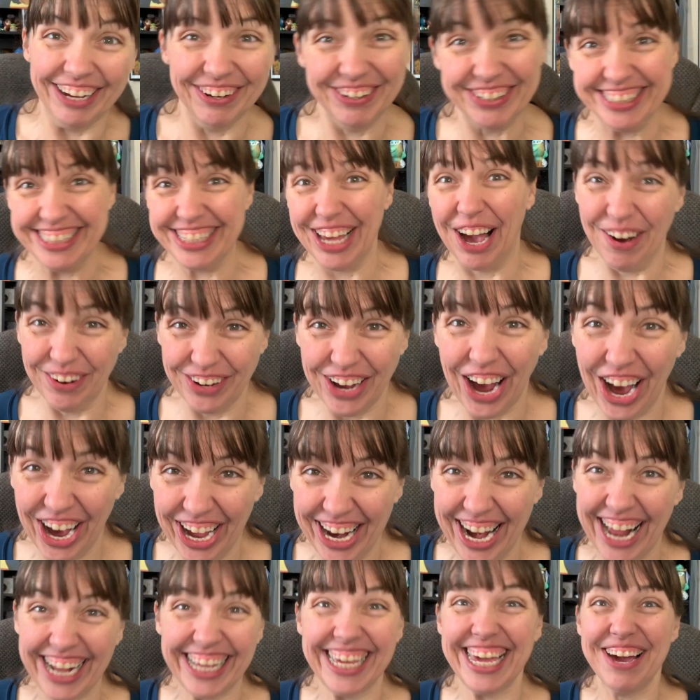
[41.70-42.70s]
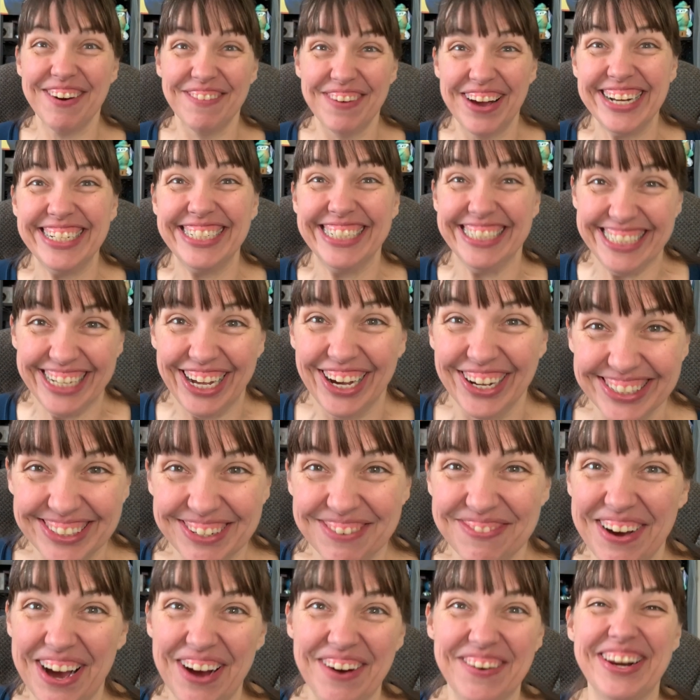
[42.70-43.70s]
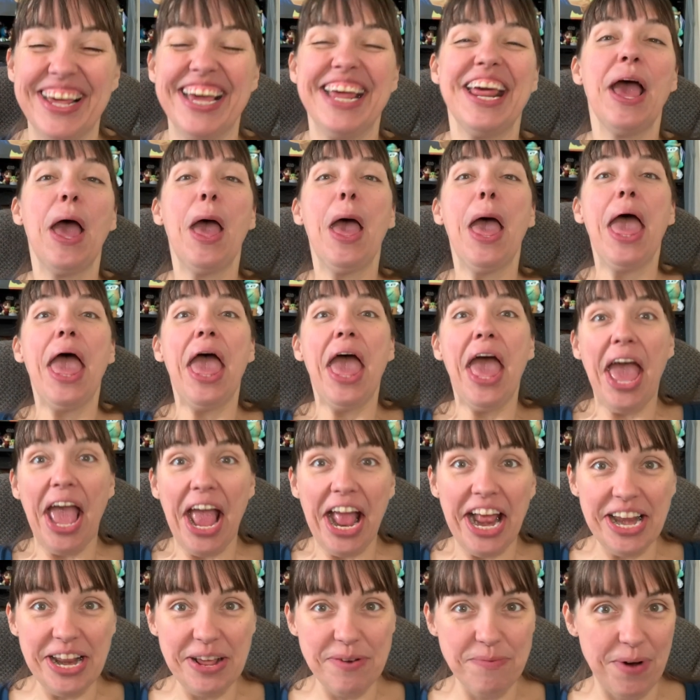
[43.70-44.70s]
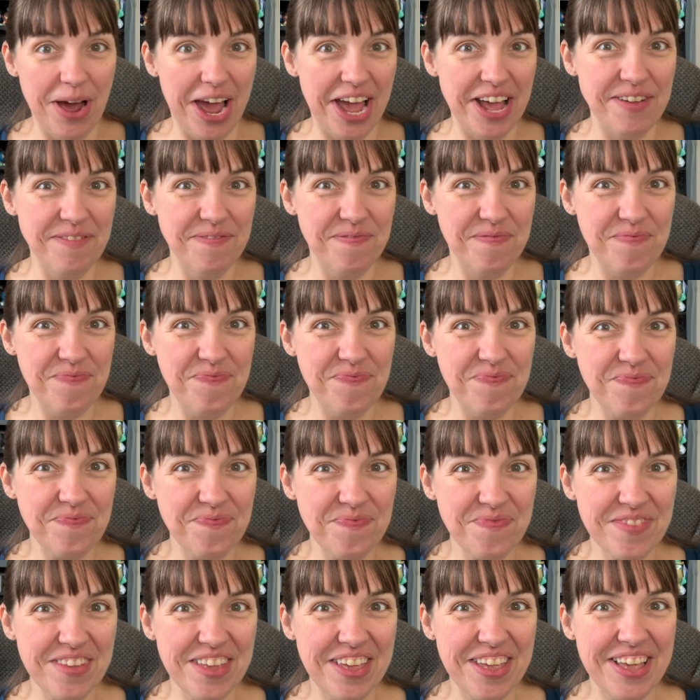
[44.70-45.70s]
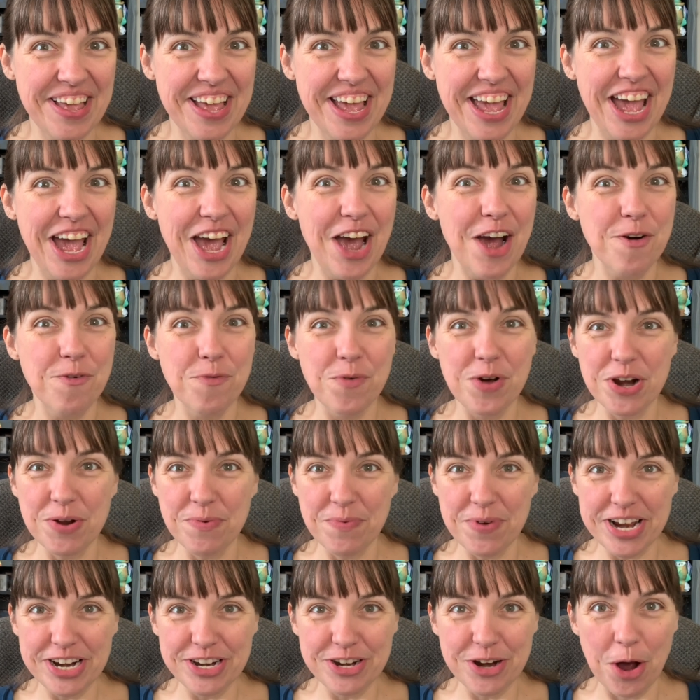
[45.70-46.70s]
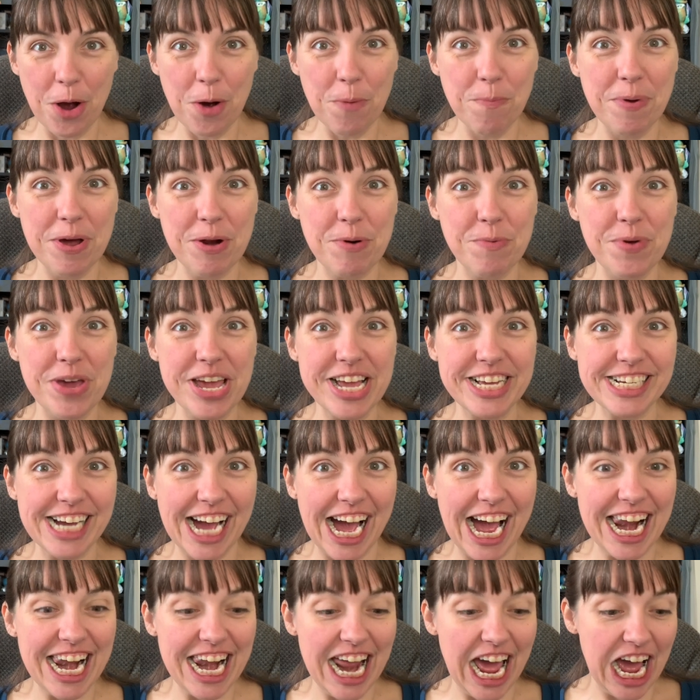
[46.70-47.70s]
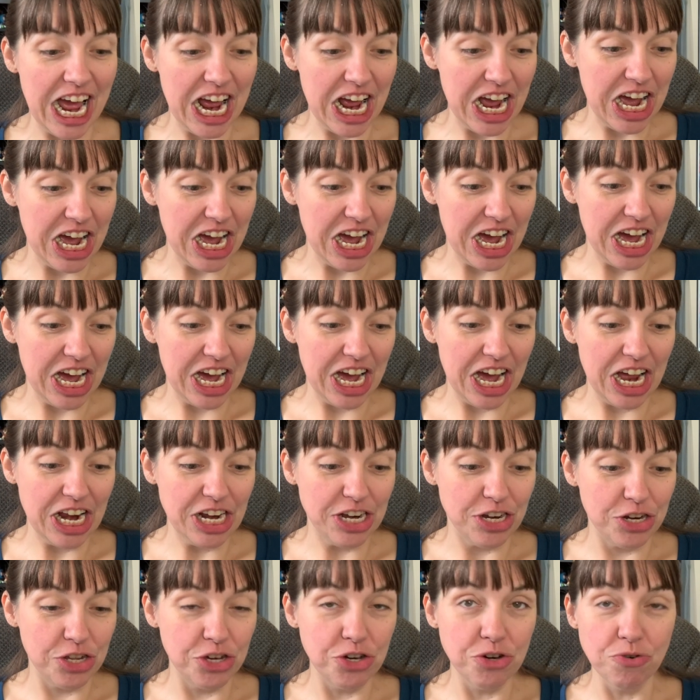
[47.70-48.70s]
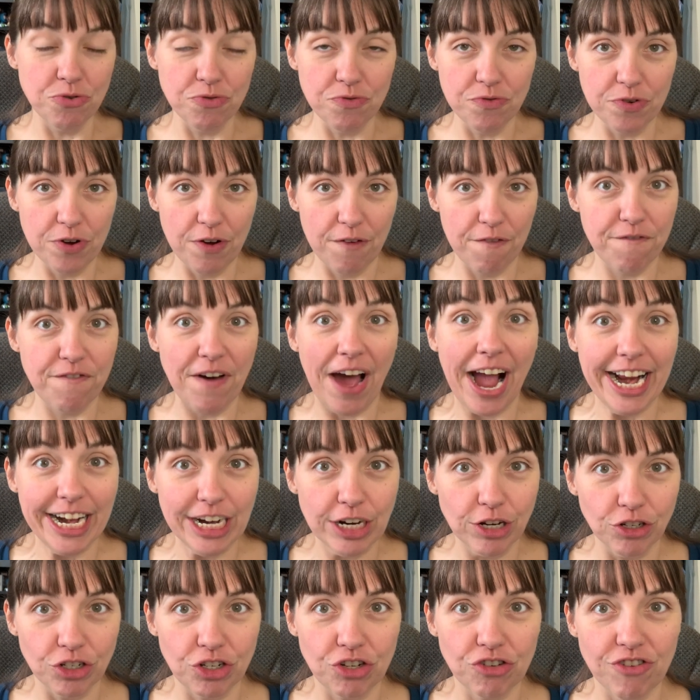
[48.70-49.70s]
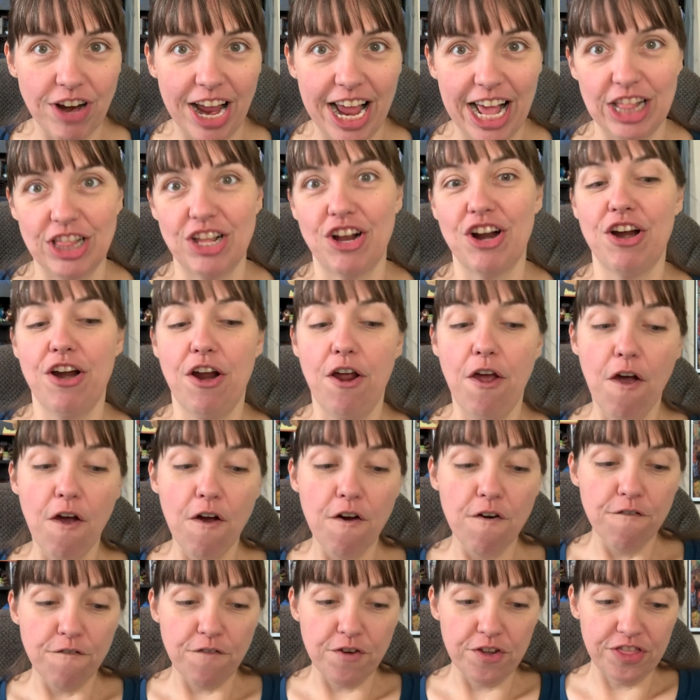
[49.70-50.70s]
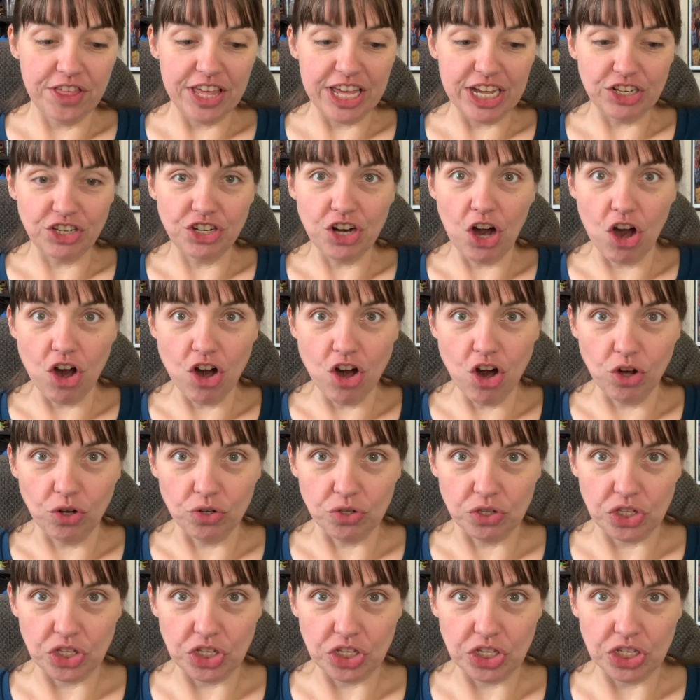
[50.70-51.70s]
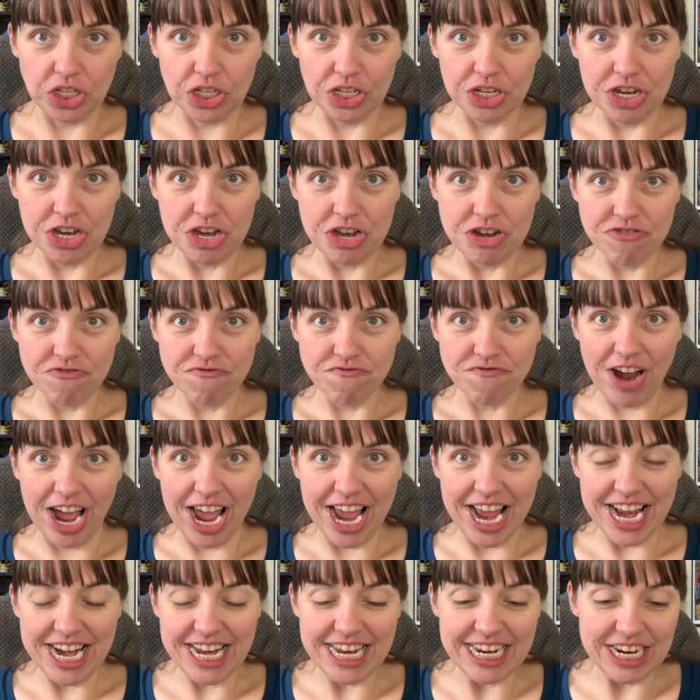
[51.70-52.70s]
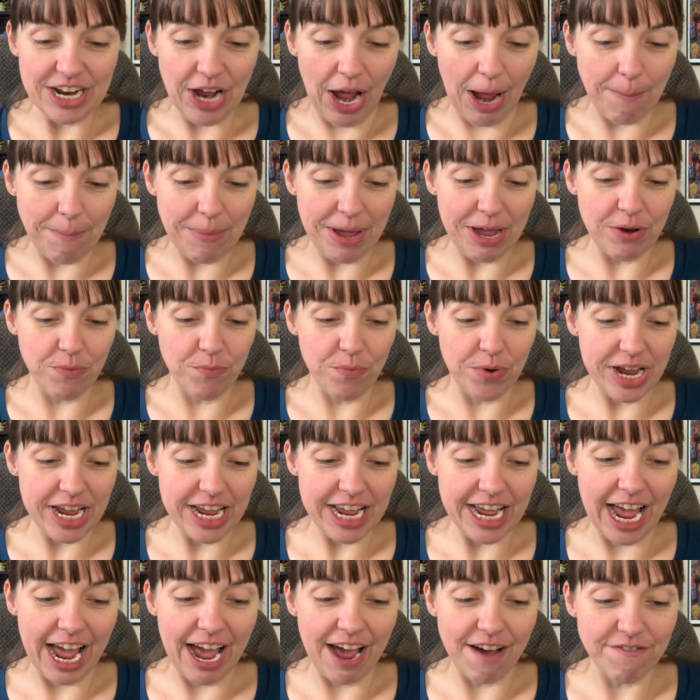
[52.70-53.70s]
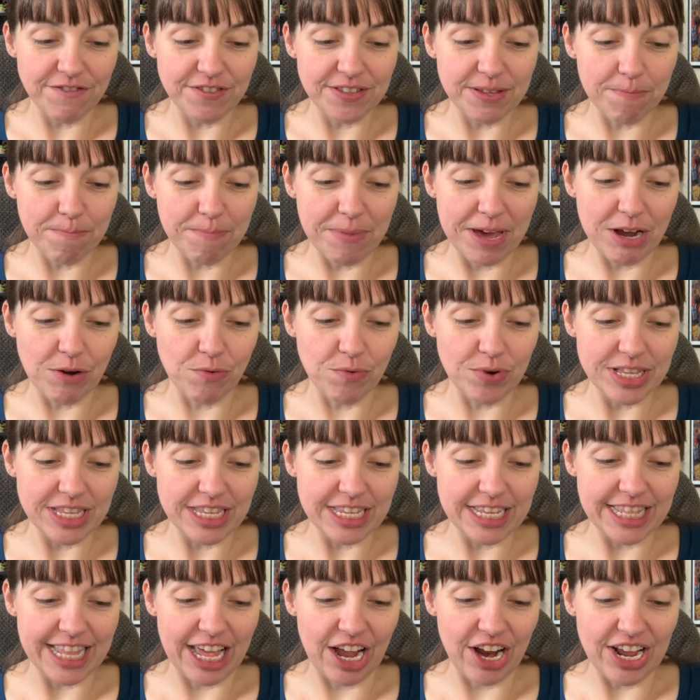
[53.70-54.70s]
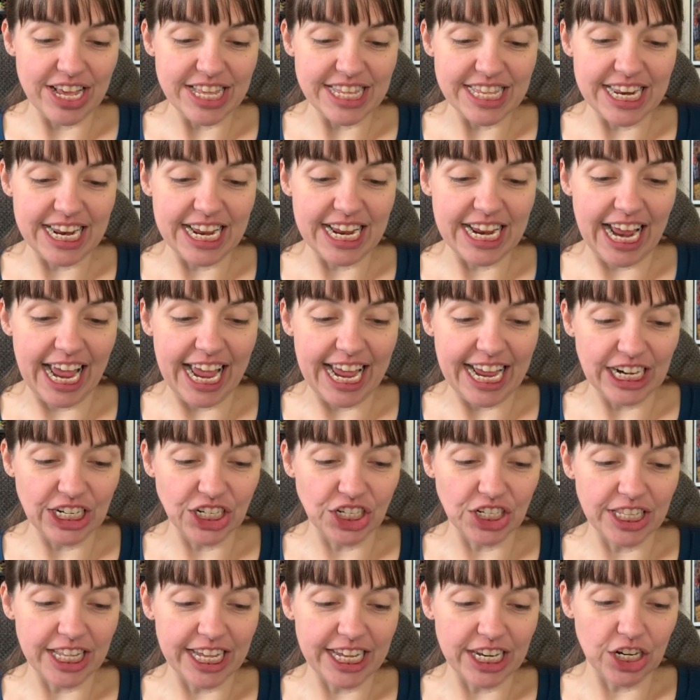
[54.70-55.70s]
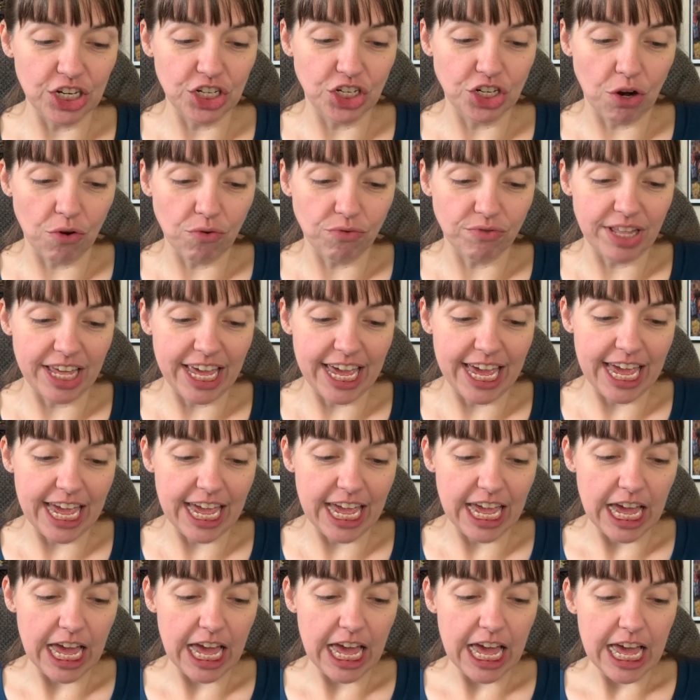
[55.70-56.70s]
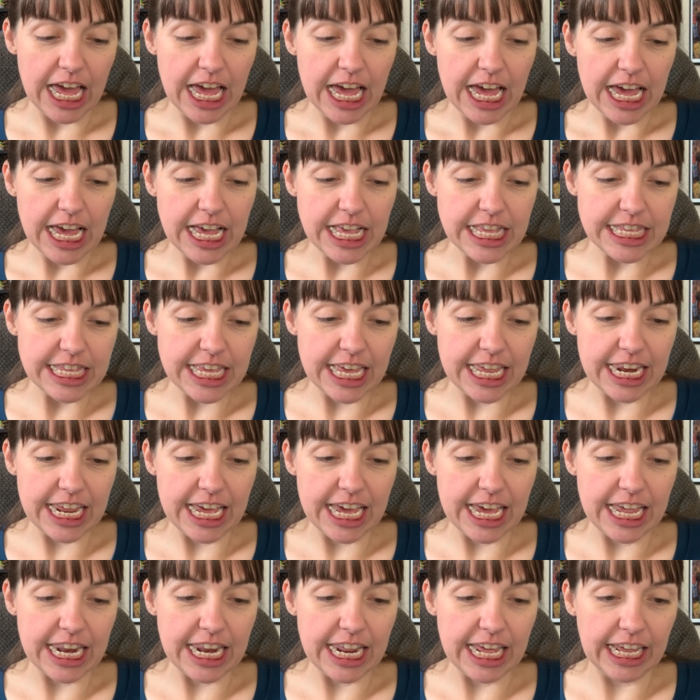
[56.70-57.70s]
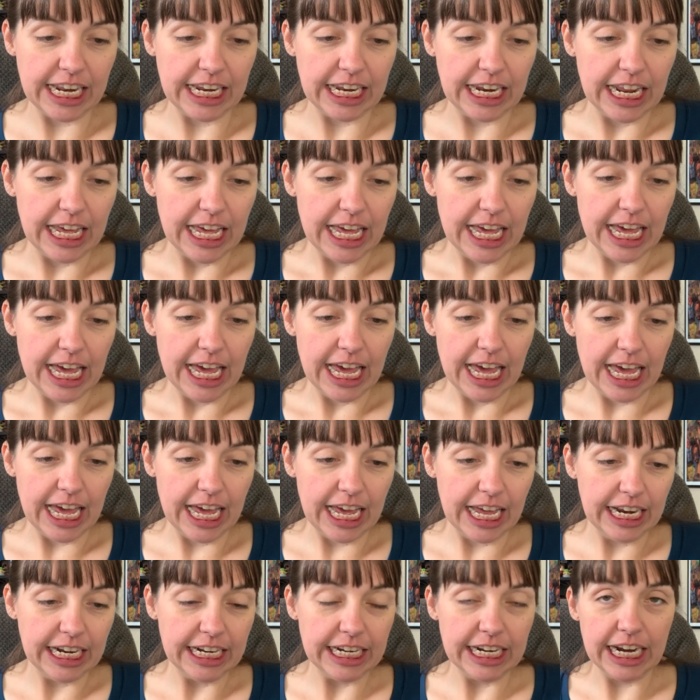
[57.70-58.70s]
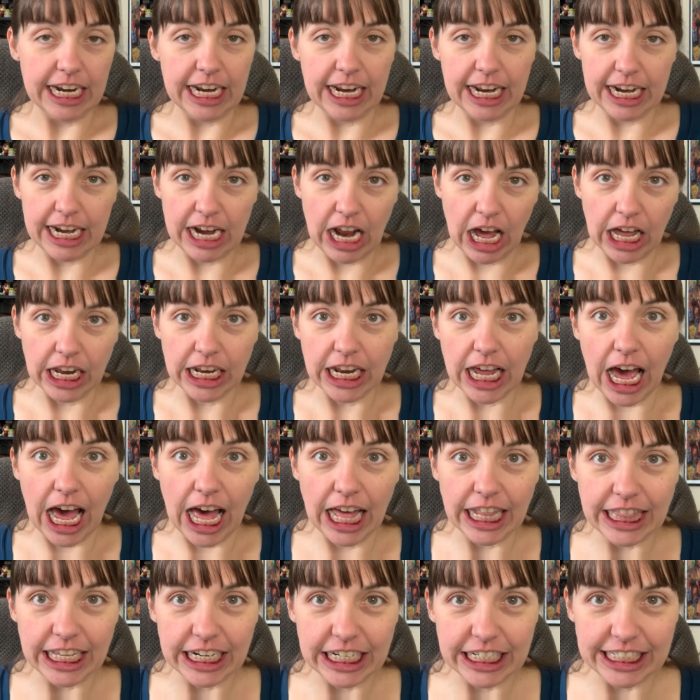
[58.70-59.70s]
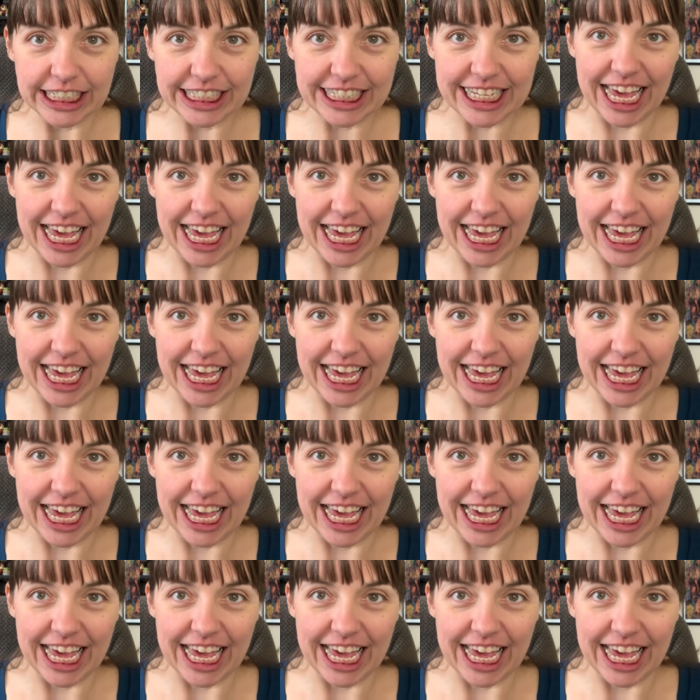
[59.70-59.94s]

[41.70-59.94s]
It was so good. I can't wait to talk about it. Anyway, what do we know? But we got a, a new final trailer for the Eternals, right? I mean, we have some big ones in there. Isn't it Angelina Jolie isn't it? And and and all the others.